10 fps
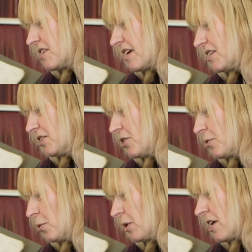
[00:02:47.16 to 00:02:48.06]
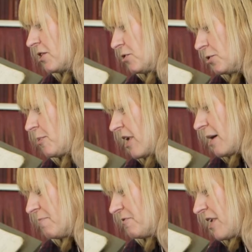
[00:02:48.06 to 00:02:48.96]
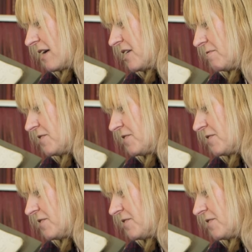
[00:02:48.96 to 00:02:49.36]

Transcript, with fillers: nice and cool, a good pipe for active